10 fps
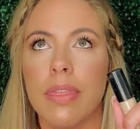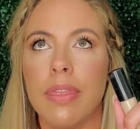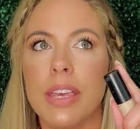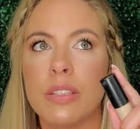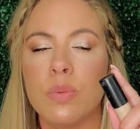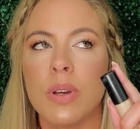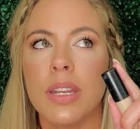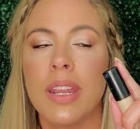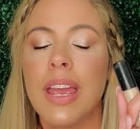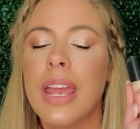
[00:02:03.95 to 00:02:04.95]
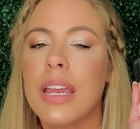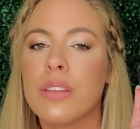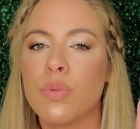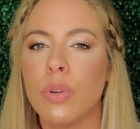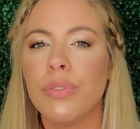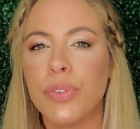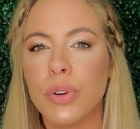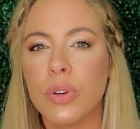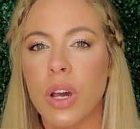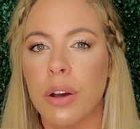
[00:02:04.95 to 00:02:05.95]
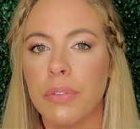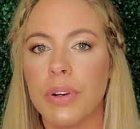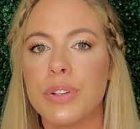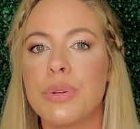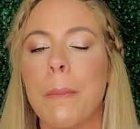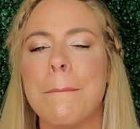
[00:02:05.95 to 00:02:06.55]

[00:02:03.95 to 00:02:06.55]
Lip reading: This one is real full coverage,